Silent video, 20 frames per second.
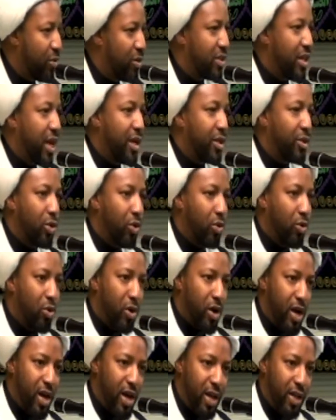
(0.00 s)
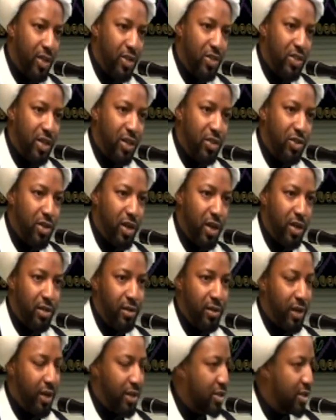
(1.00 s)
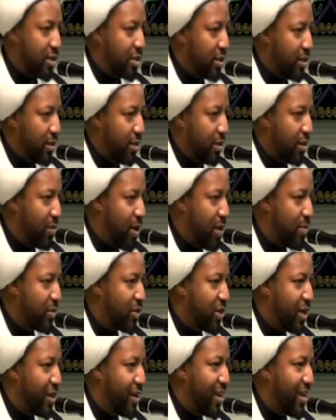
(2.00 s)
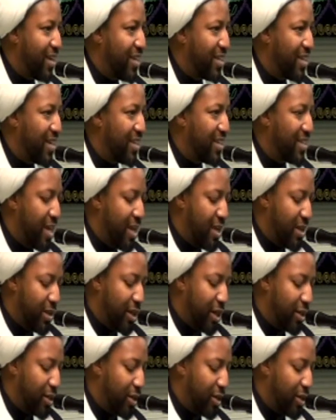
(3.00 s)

recite the Quran such that, as Imam he says,